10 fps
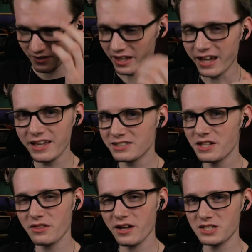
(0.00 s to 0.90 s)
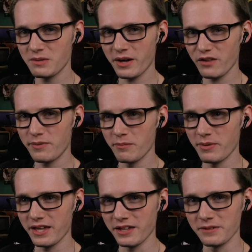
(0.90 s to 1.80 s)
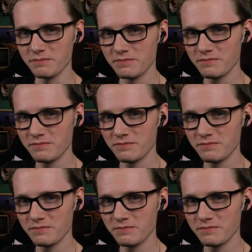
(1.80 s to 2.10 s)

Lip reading: I guess he thought she might have been being